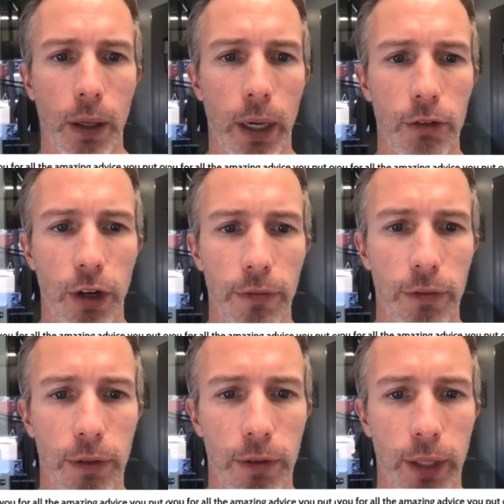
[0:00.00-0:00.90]
Hi, Jeff.
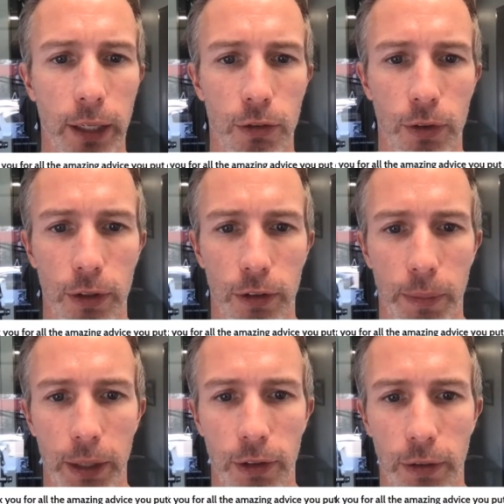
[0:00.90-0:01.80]
Thanks for this
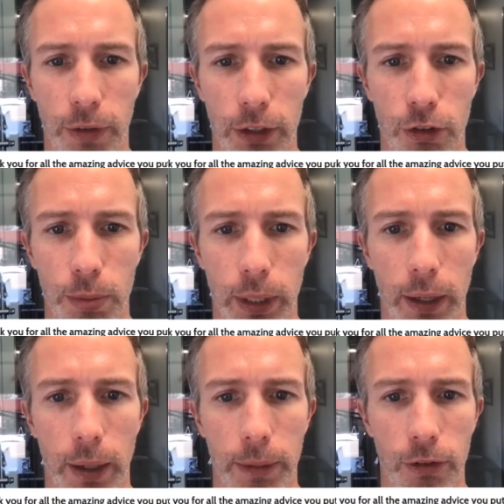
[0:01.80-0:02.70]
amazing advice you put
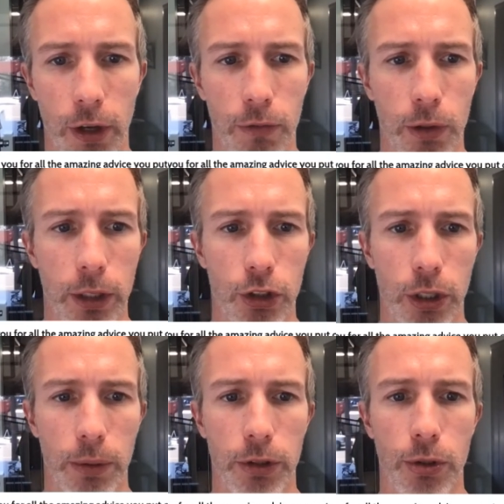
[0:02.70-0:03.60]
out. I'm a software
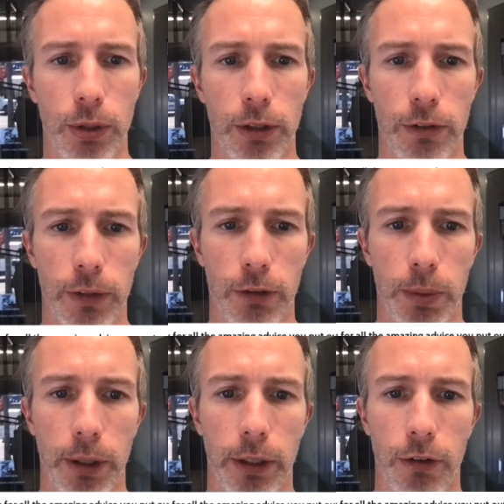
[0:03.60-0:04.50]
engineer with 2 years of
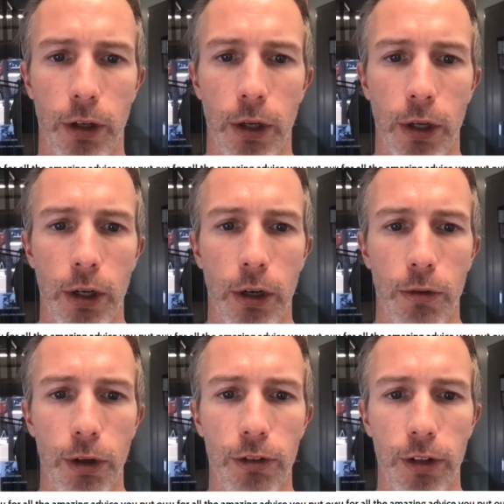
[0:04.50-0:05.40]
experience.
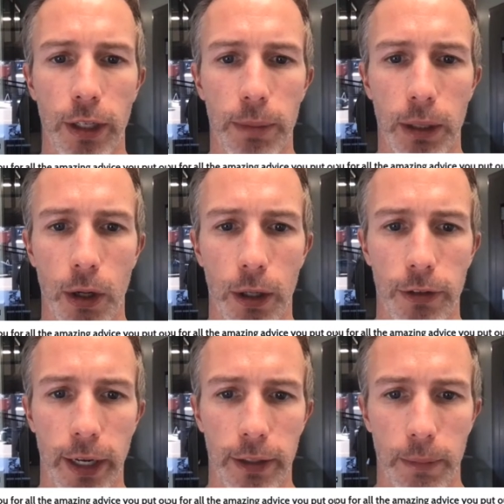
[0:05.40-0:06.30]
Recently, I've been
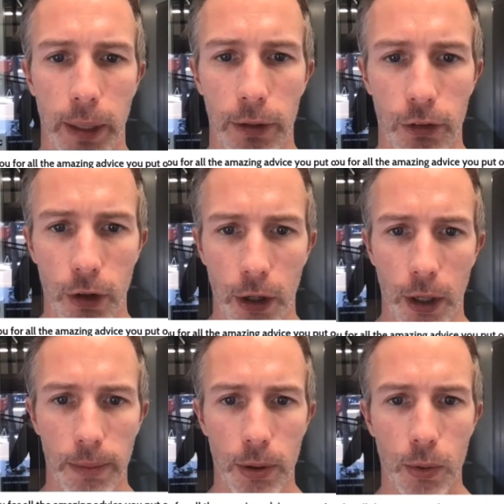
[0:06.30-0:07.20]
contacted by a
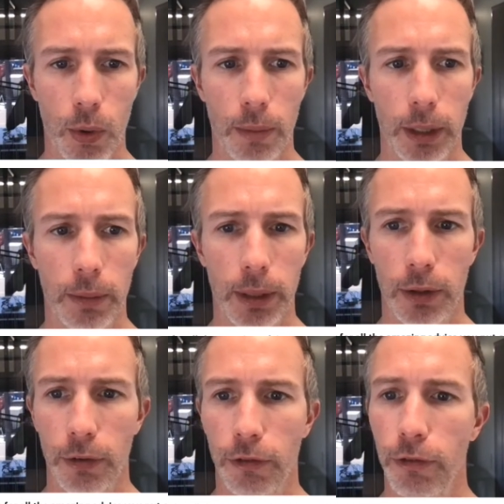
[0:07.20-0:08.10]
startup who want me to be
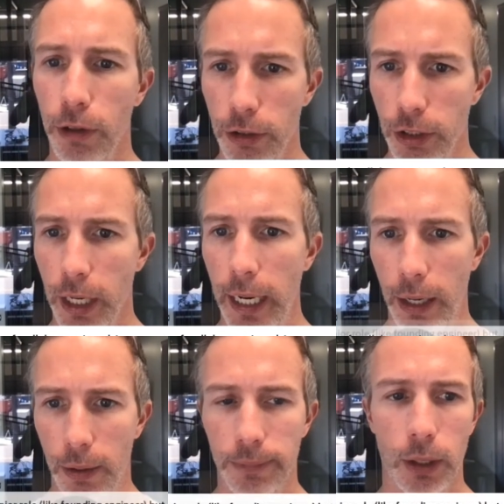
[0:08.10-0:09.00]
the first
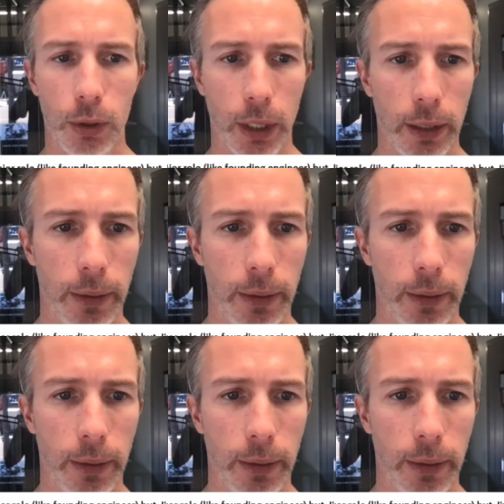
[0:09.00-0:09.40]
hire. Okay.